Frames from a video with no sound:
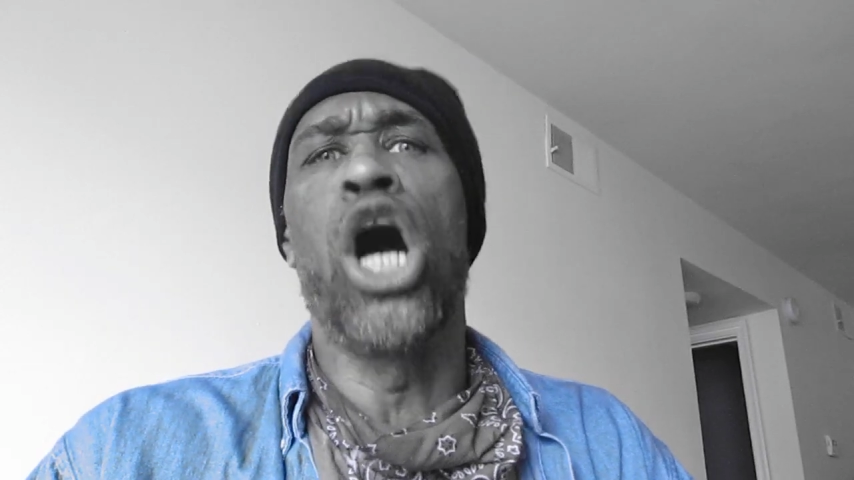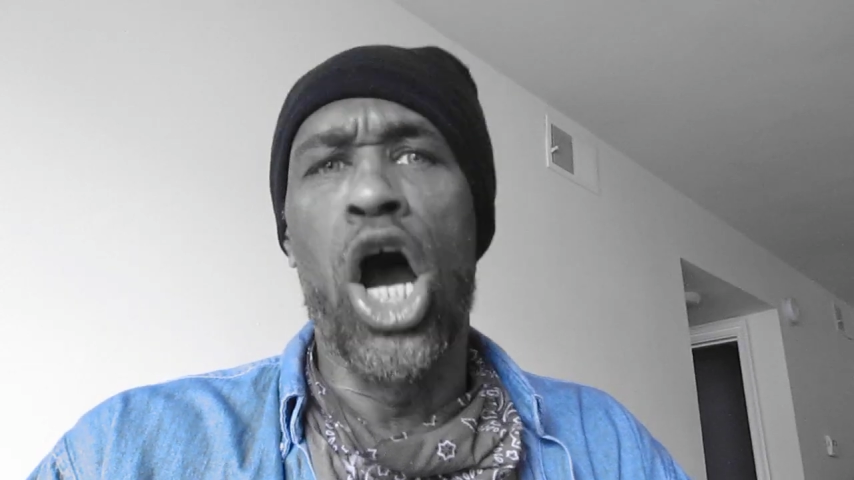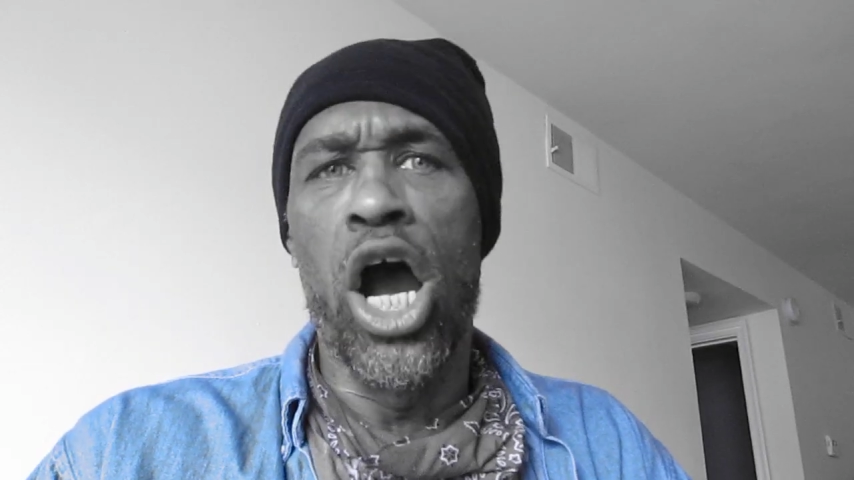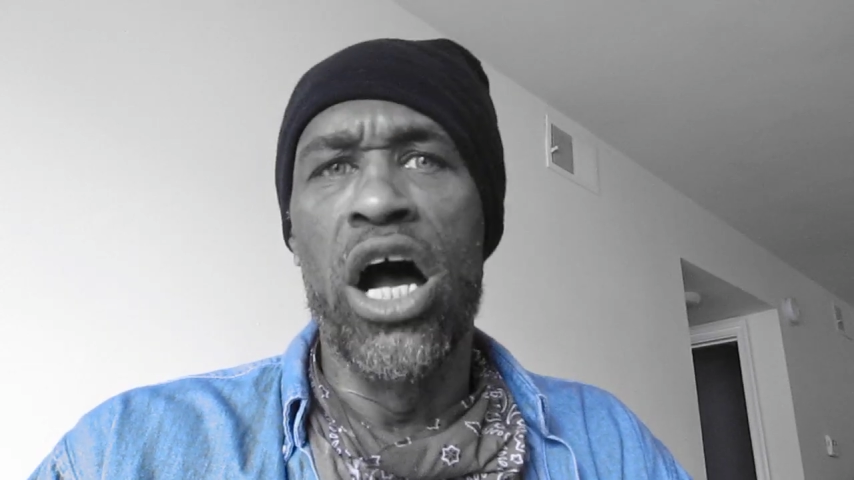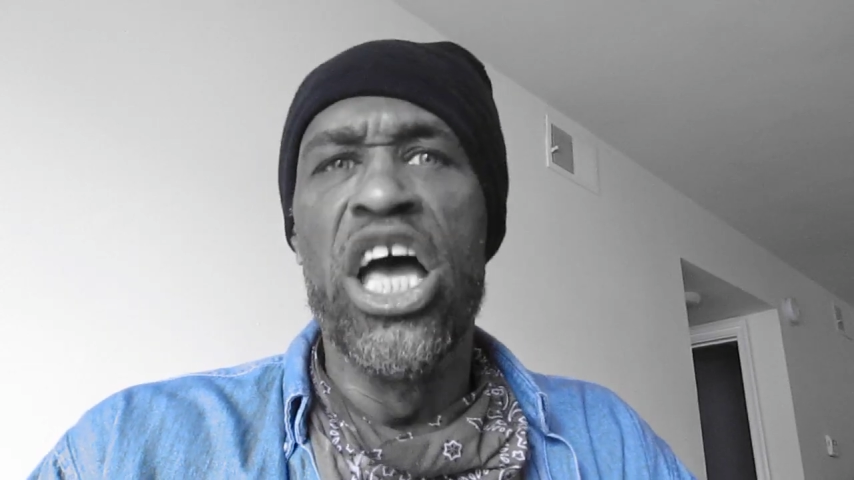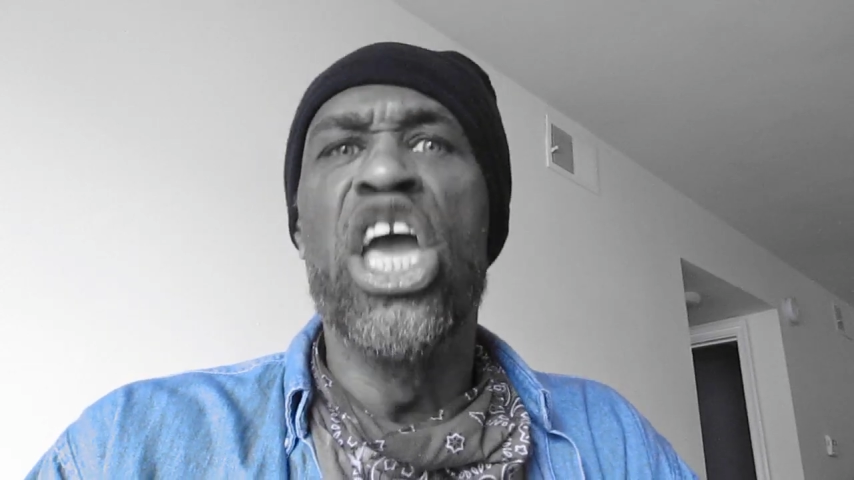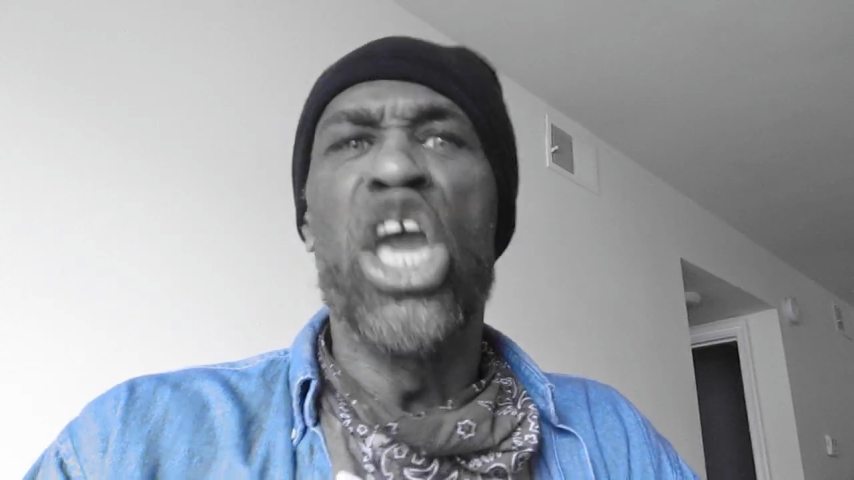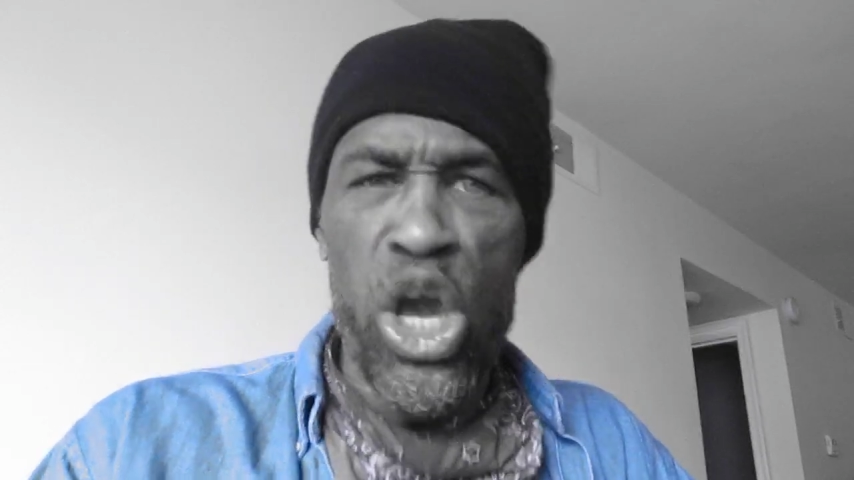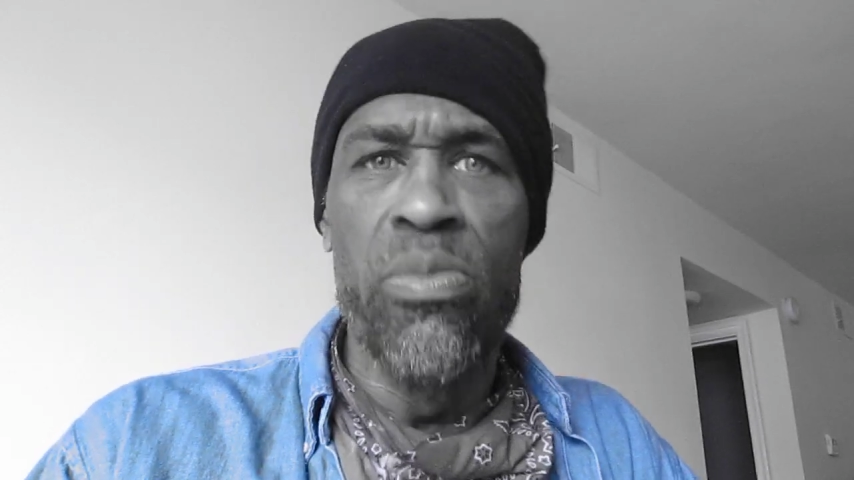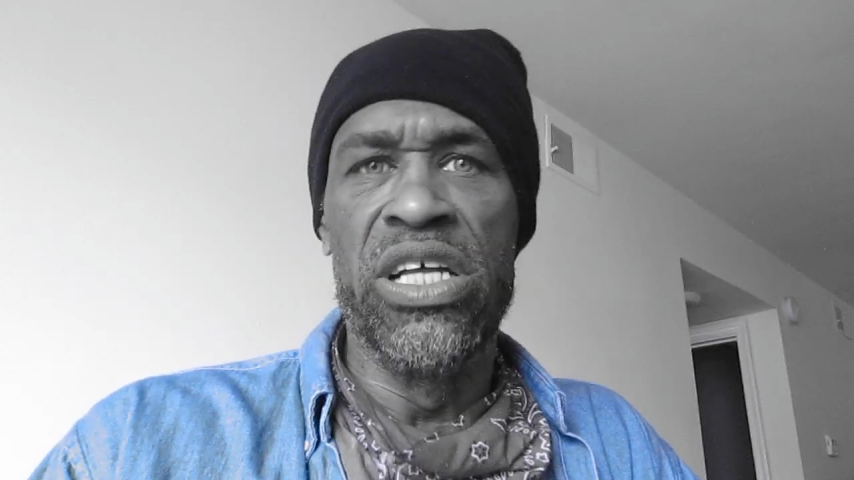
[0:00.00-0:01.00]
are,
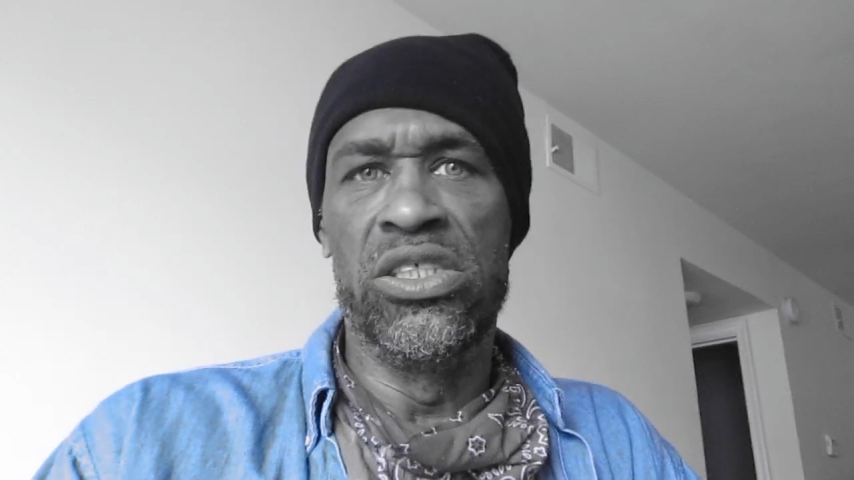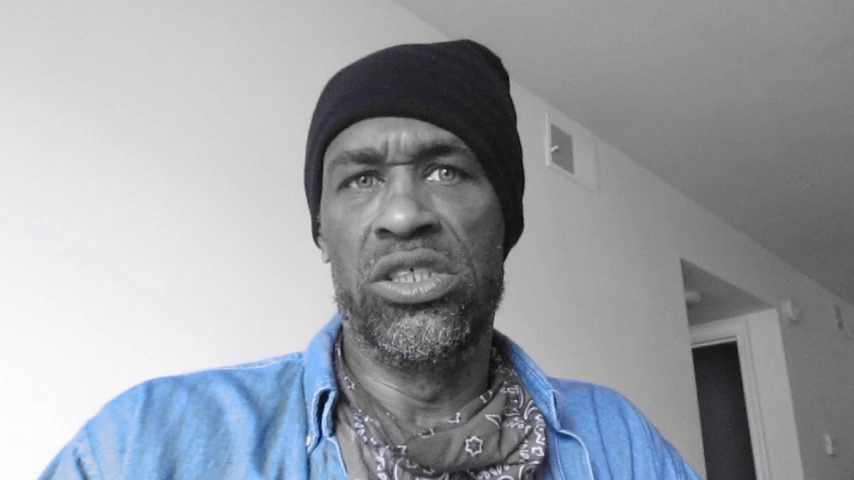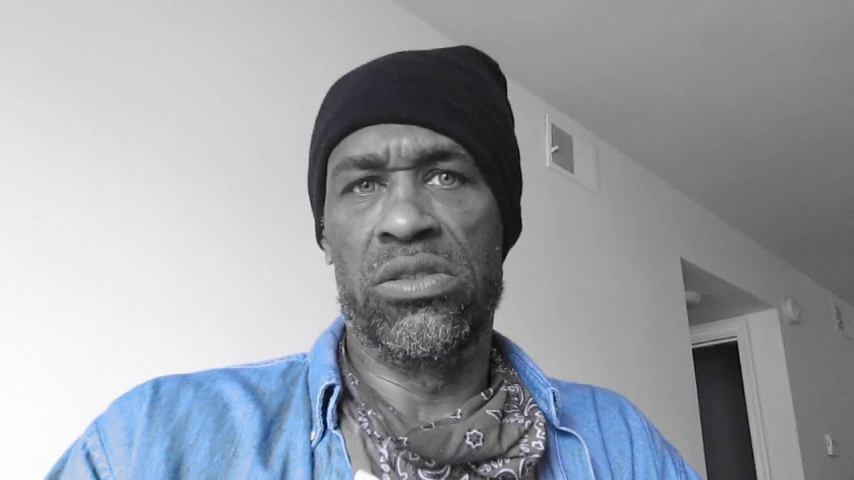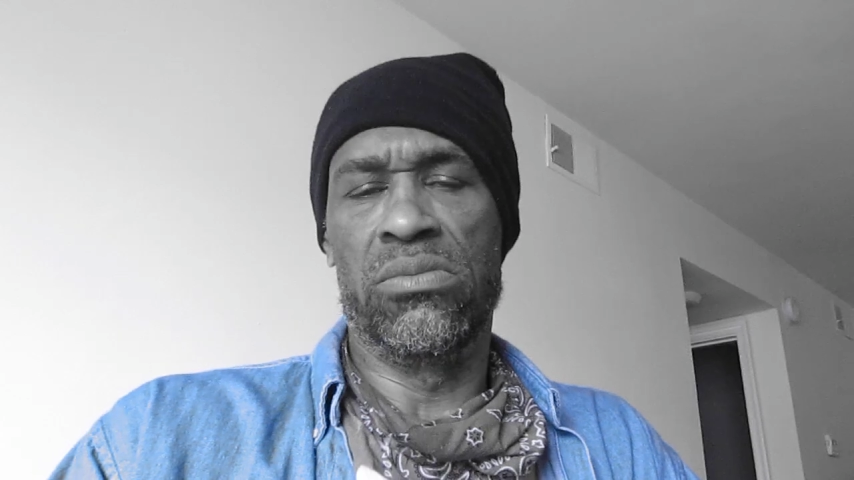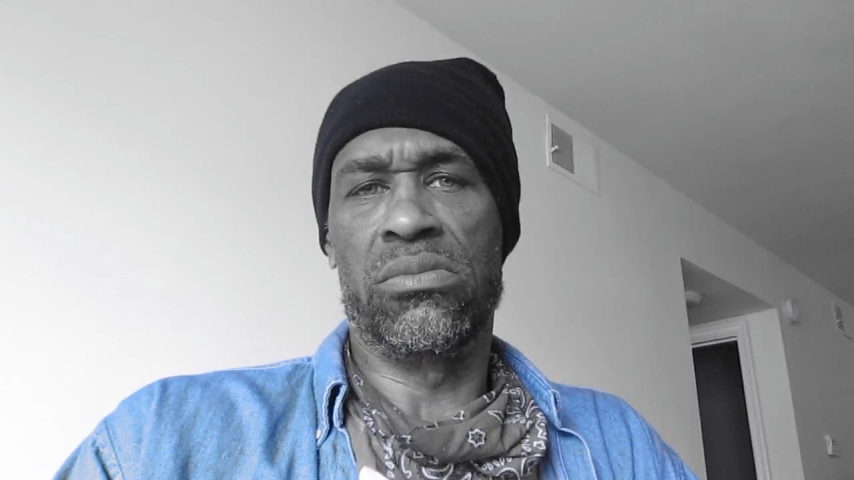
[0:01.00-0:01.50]
humans.